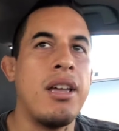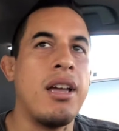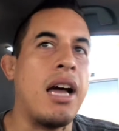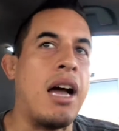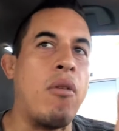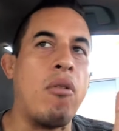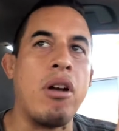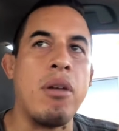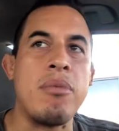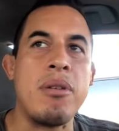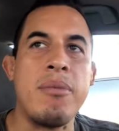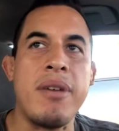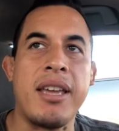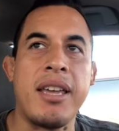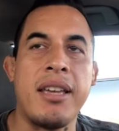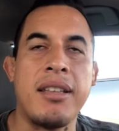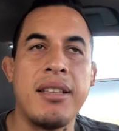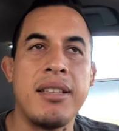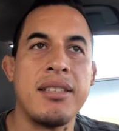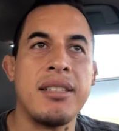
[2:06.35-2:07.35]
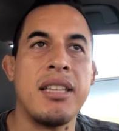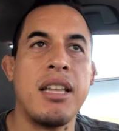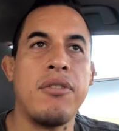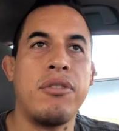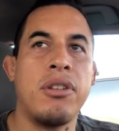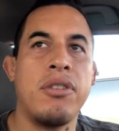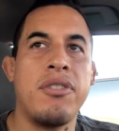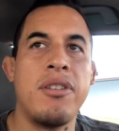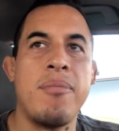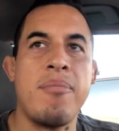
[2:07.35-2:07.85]
I want to be making this
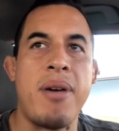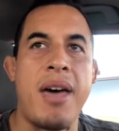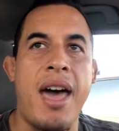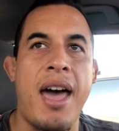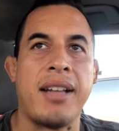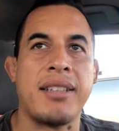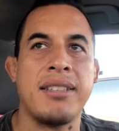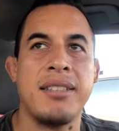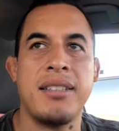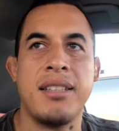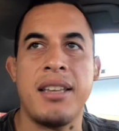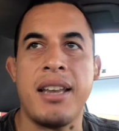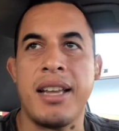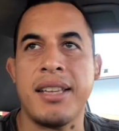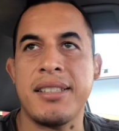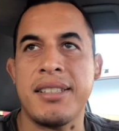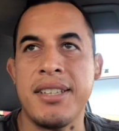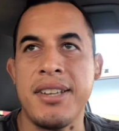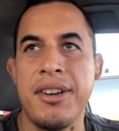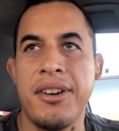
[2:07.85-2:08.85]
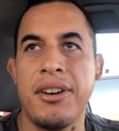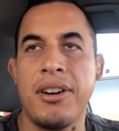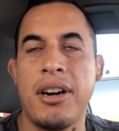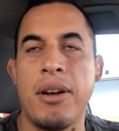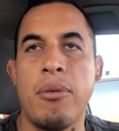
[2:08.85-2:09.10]
level of impact in the next year.